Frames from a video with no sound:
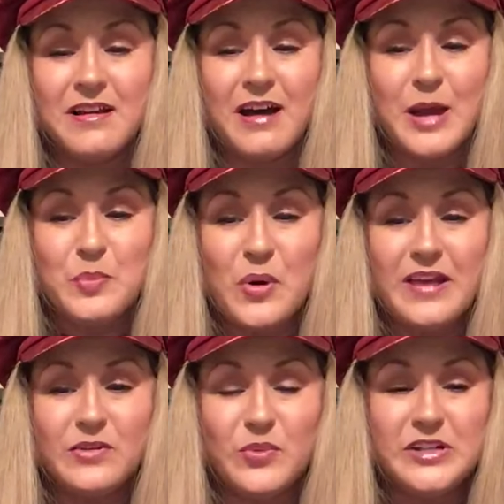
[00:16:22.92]
I pray
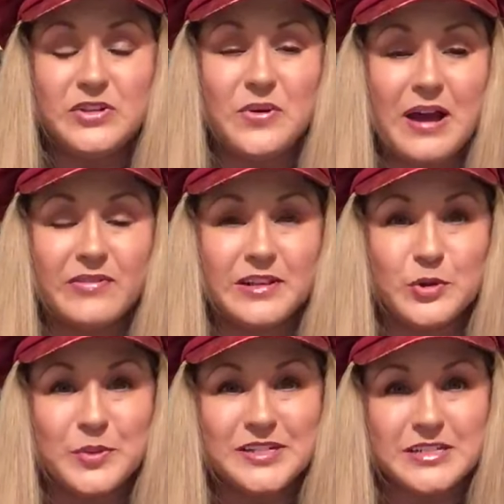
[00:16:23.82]
that we do have a little
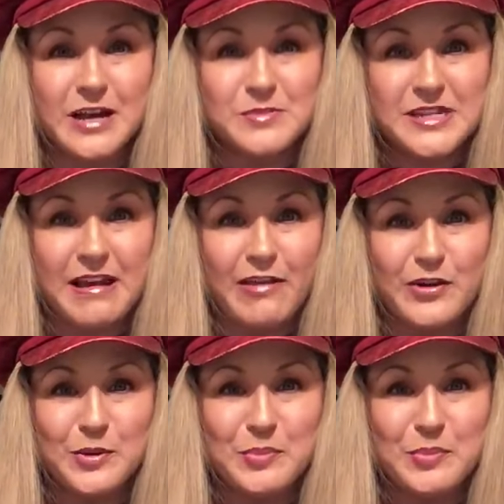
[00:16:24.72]
bit of time together.